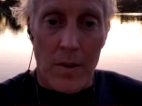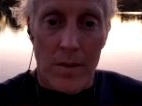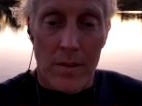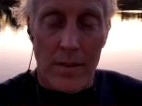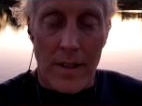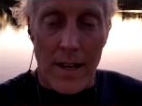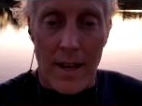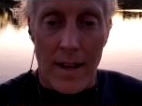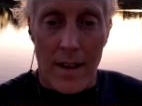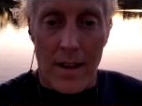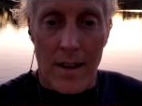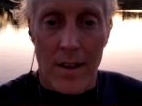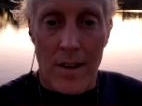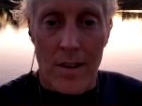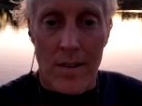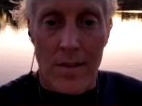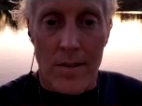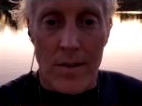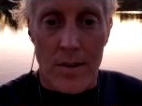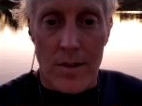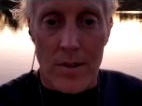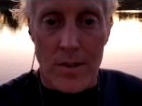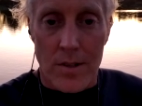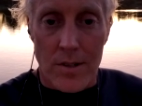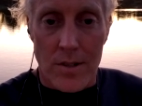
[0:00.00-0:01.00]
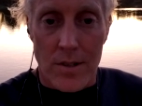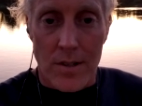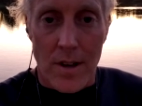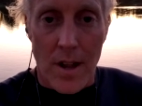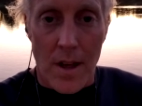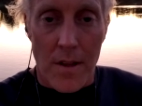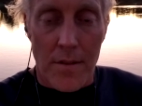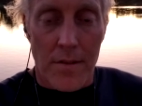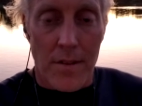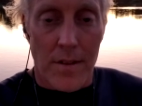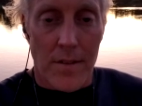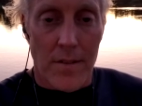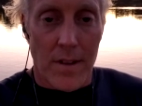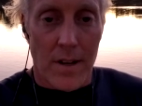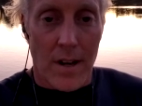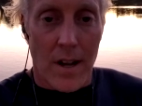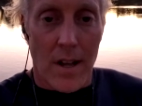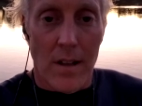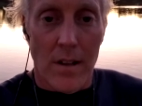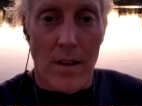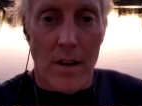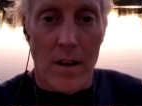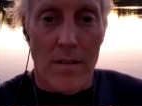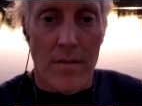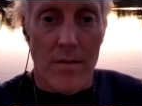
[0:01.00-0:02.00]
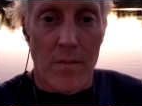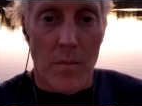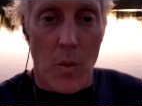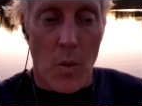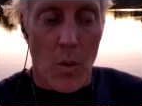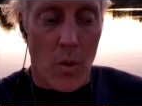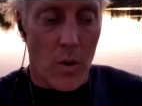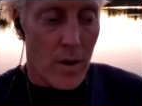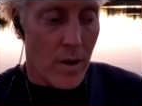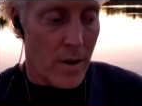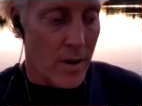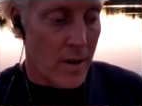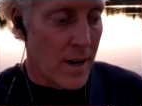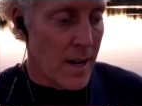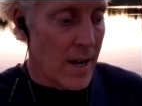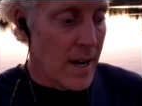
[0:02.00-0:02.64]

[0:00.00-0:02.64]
Like there's nothing that I love more